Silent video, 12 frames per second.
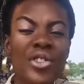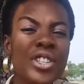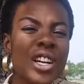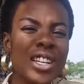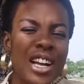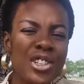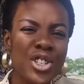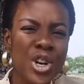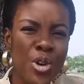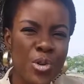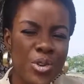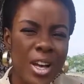Research has
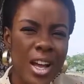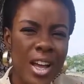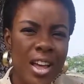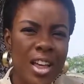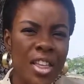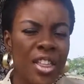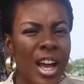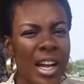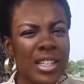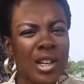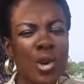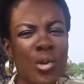shown
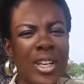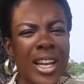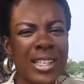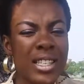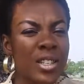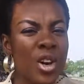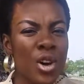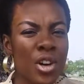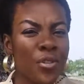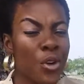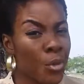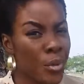that loneliness is not
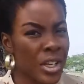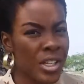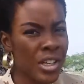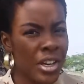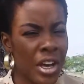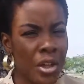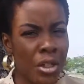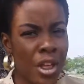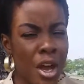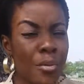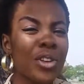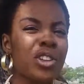good for your mental health.
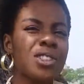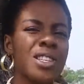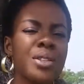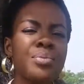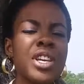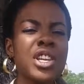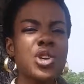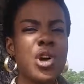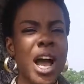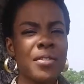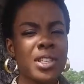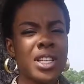But does this mean you
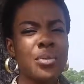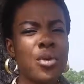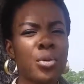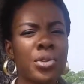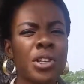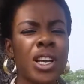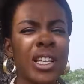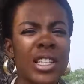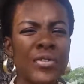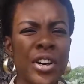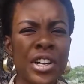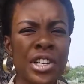have to keep up with
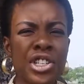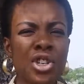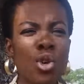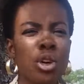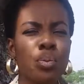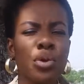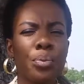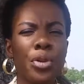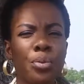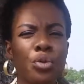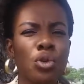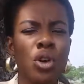negative energy or
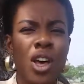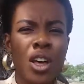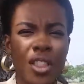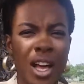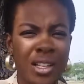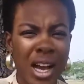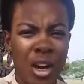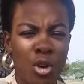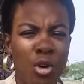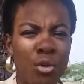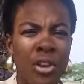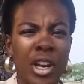people that are
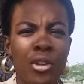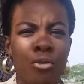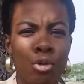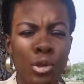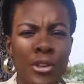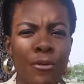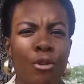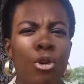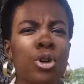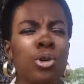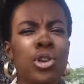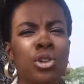not really rooting
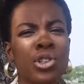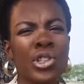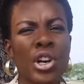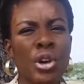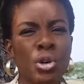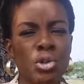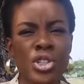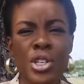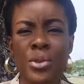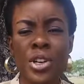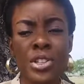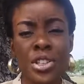for you in your circle
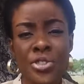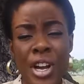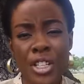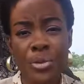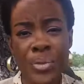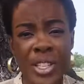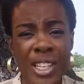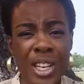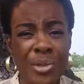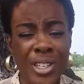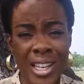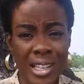just because you're trying to beat
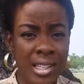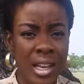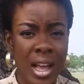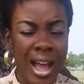loneliness?